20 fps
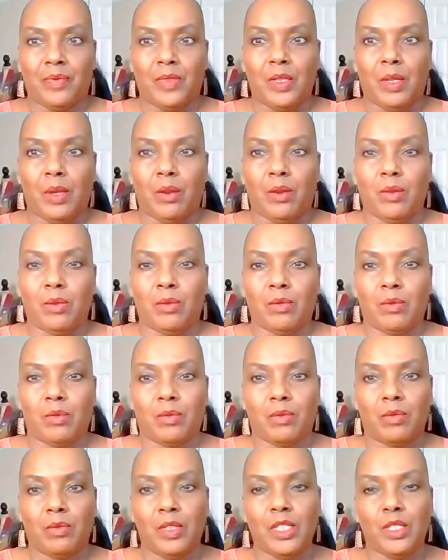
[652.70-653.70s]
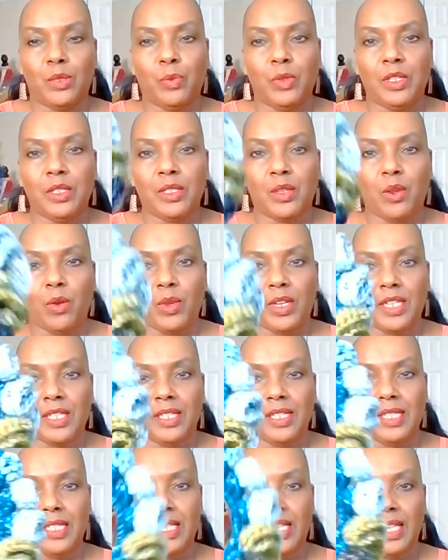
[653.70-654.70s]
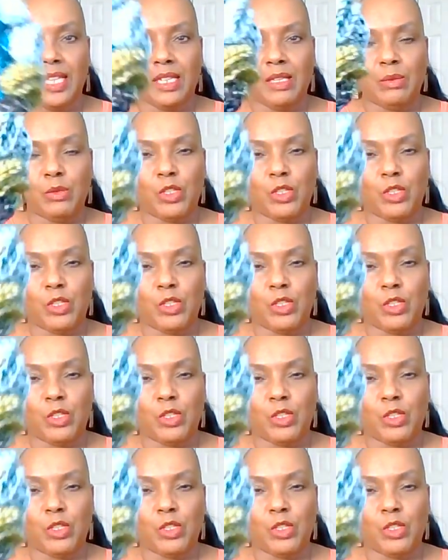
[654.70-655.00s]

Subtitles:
So this one is going to Z.